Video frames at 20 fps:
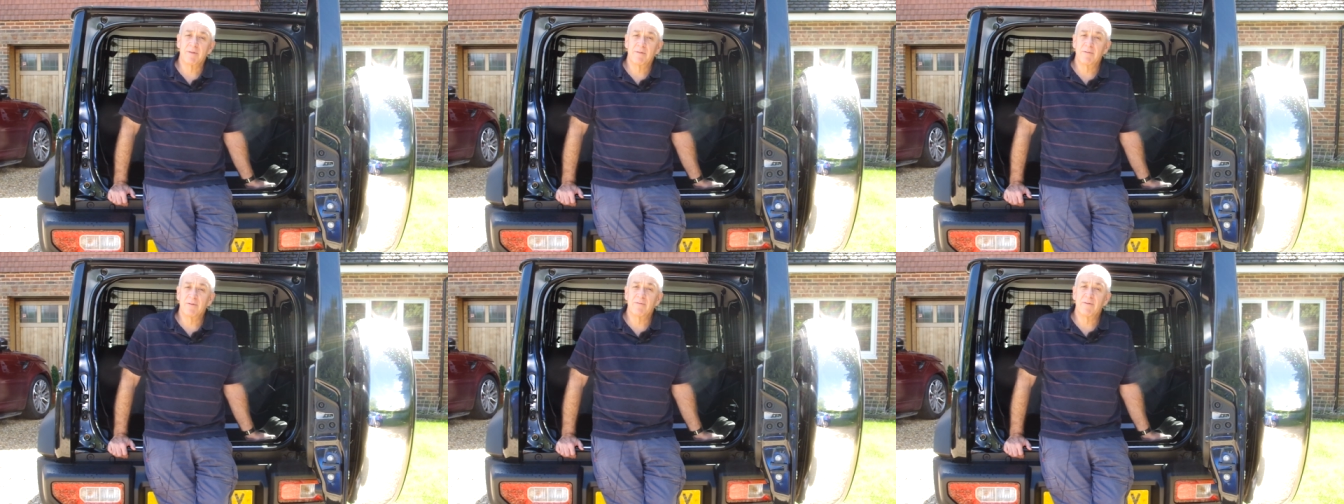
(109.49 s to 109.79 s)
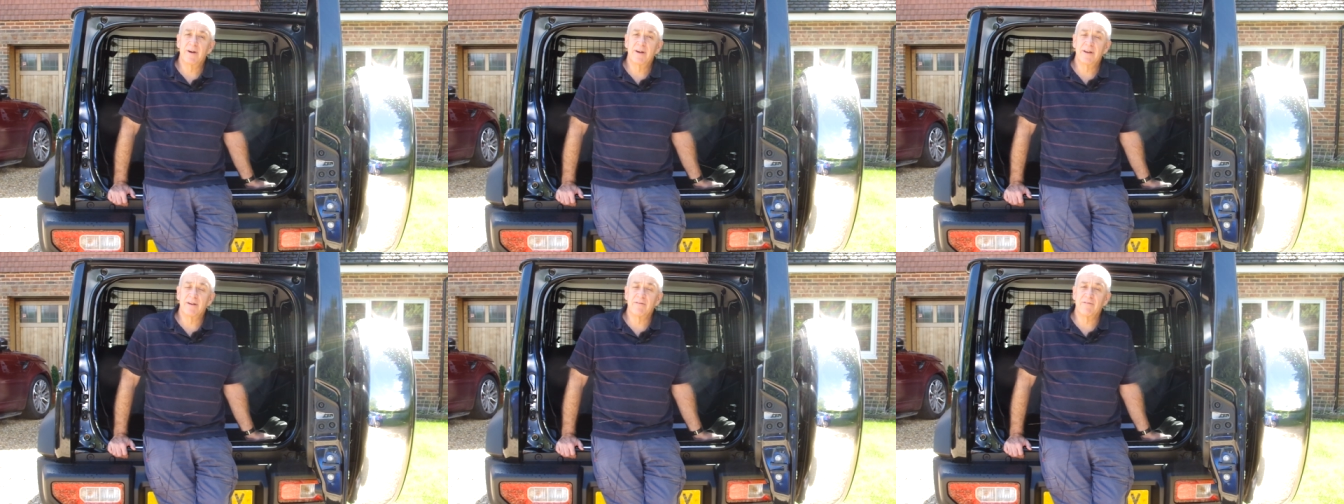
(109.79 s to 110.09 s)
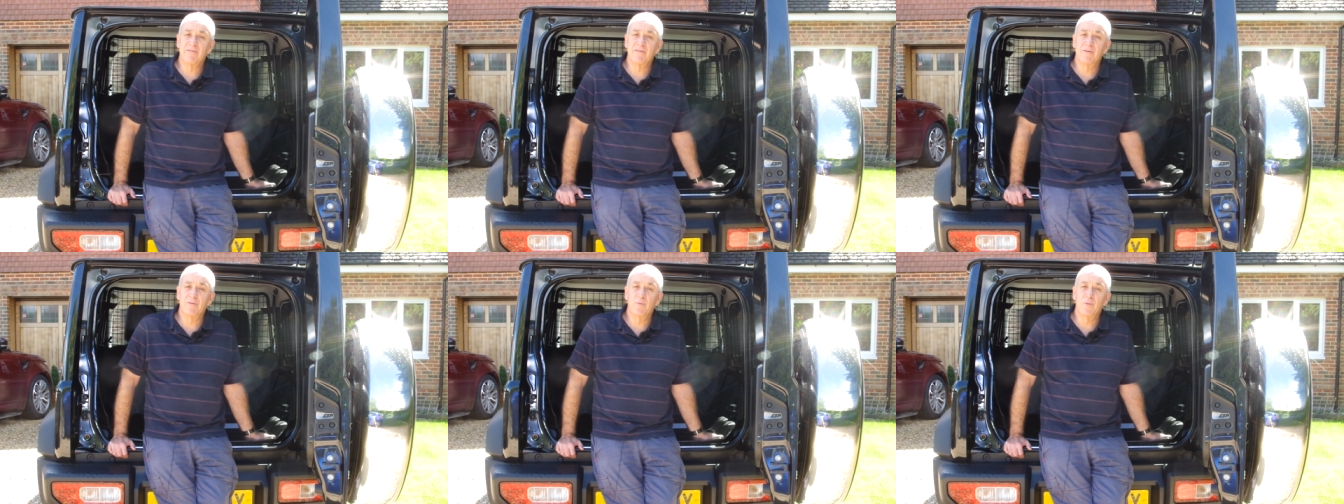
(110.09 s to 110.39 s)
And the radio
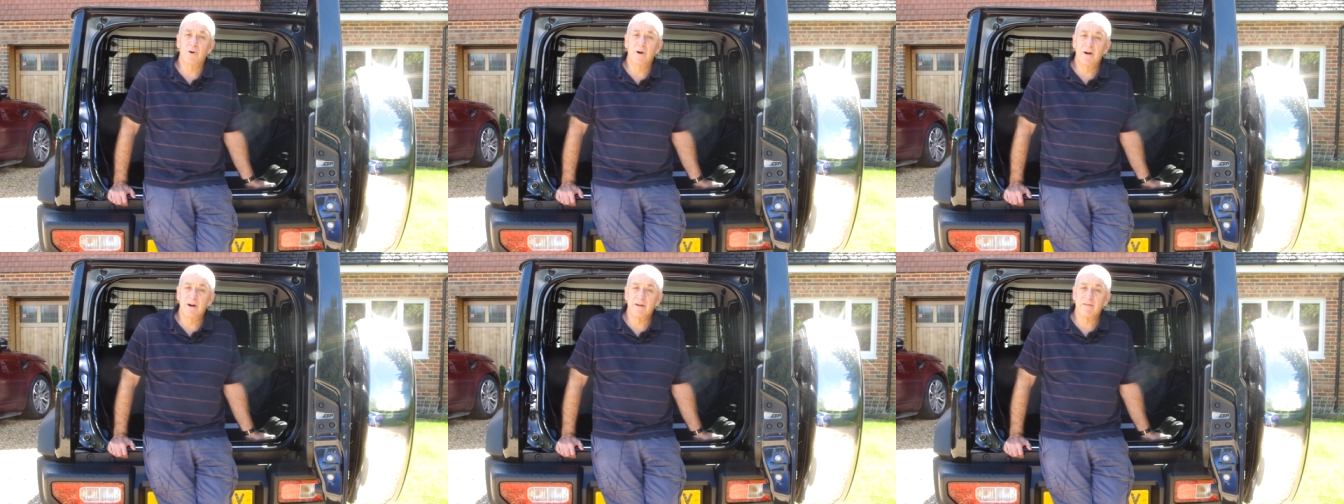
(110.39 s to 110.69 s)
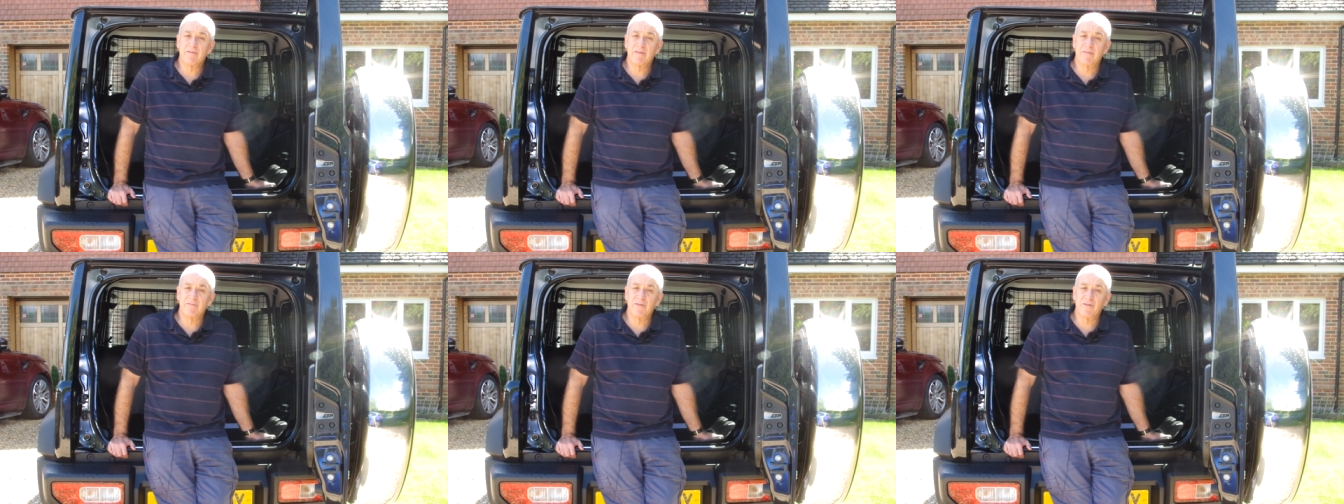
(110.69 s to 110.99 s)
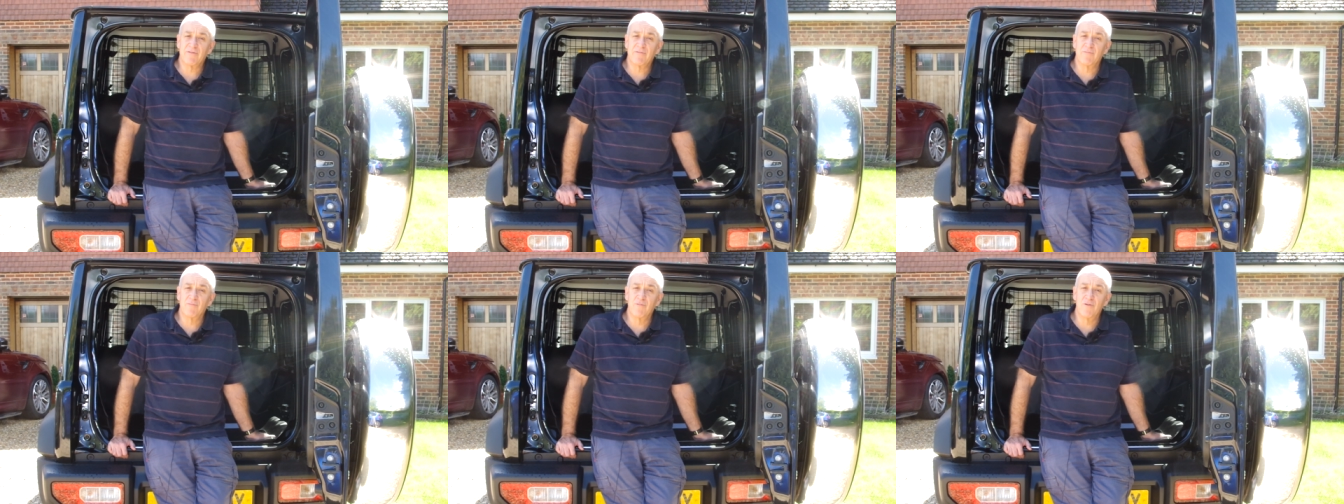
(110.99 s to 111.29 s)
still works, I've
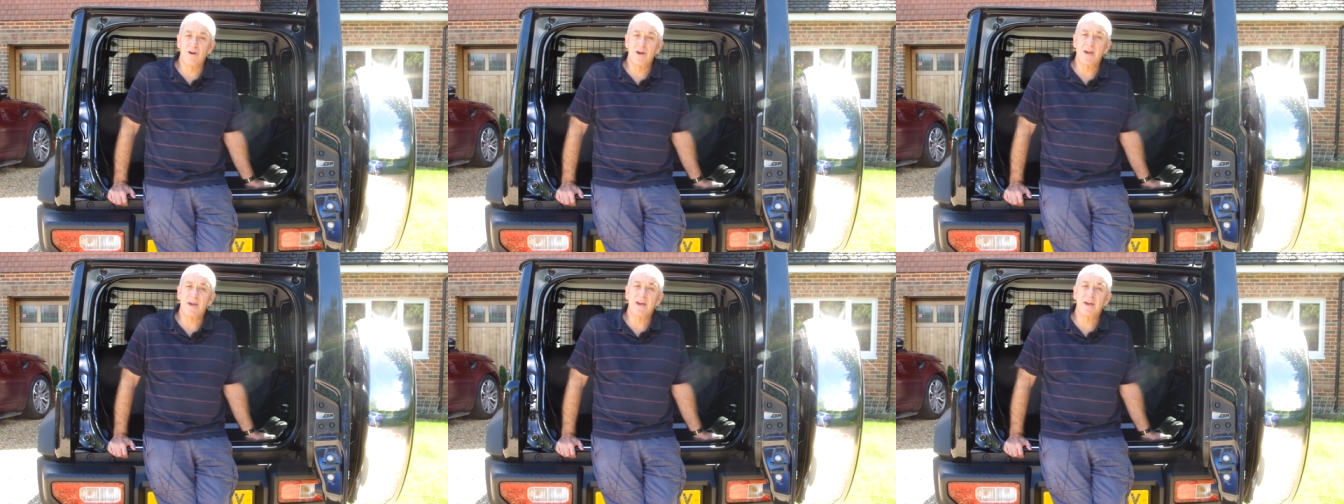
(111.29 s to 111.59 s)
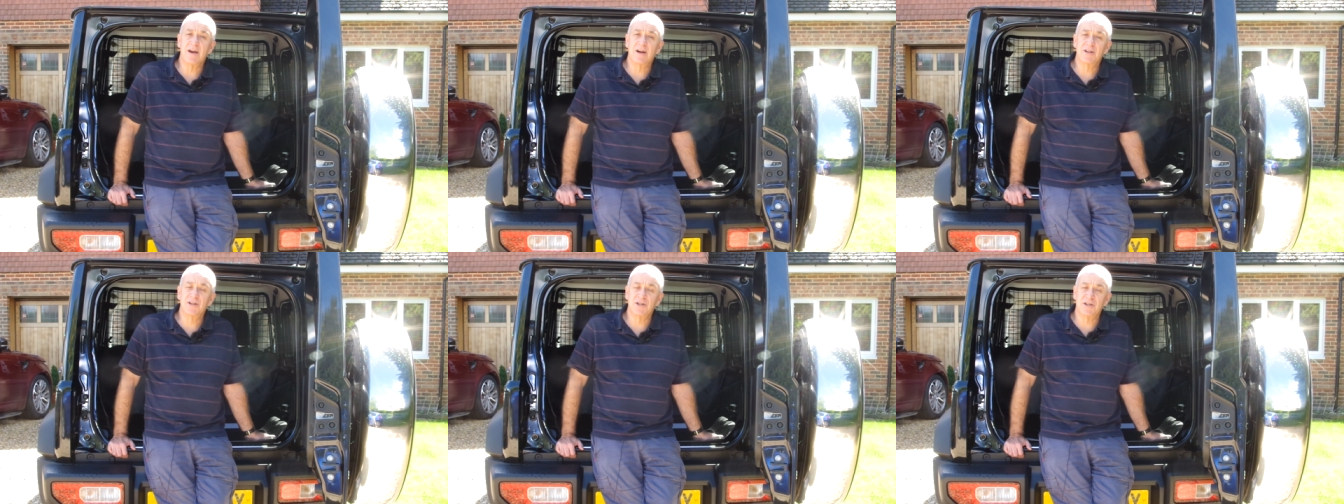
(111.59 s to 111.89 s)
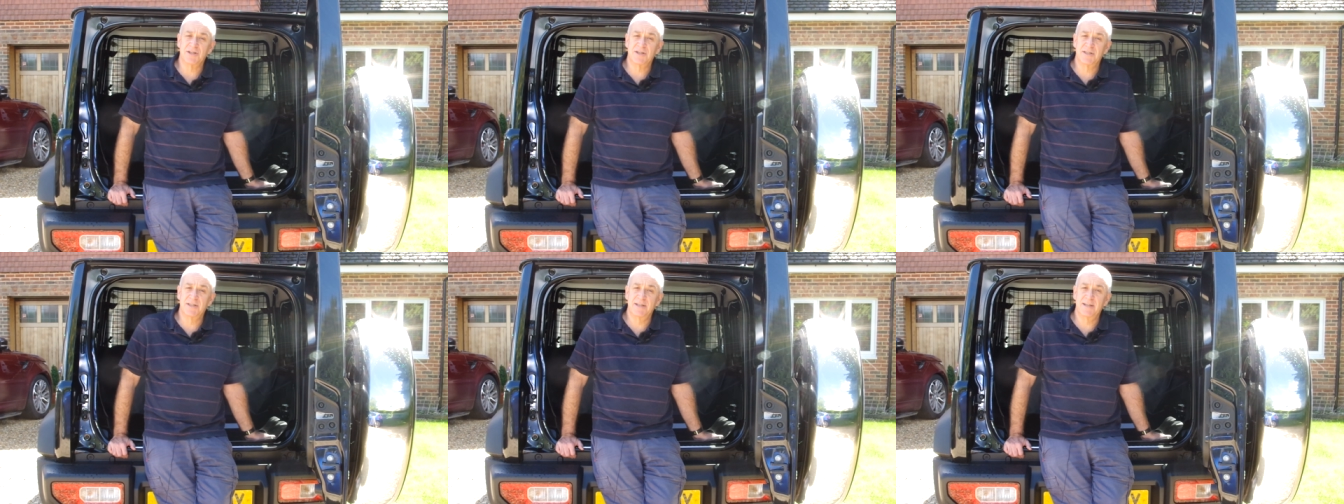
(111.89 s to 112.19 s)
just
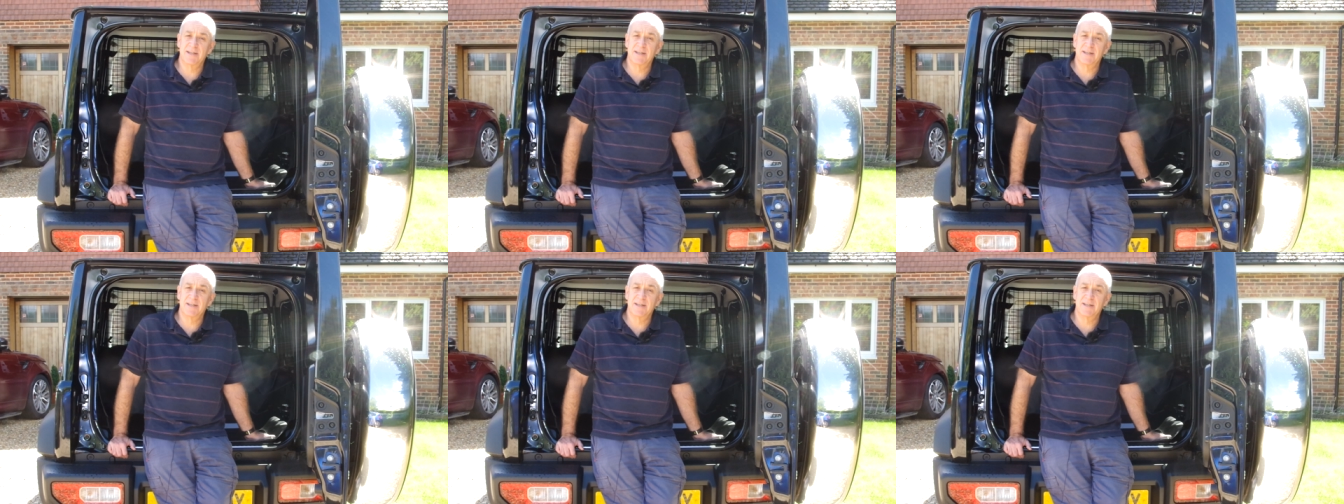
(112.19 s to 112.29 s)
readjusted